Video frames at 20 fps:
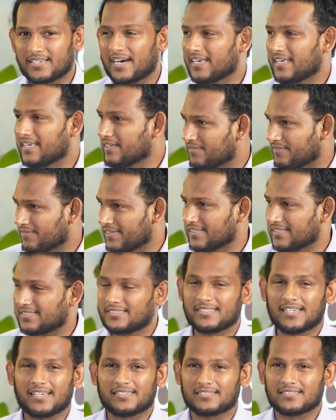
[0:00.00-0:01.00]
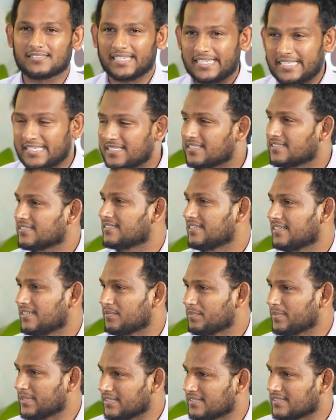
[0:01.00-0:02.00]
IFS as an intern in
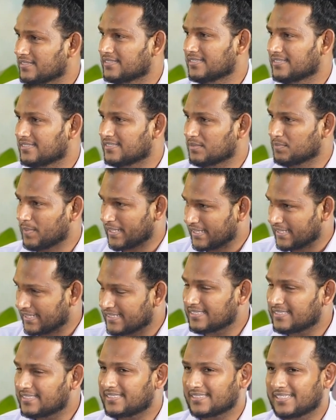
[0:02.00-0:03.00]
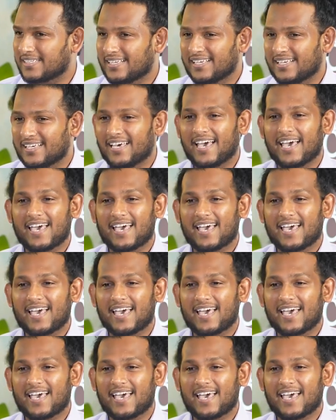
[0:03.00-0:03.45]
business system analyst. Okay.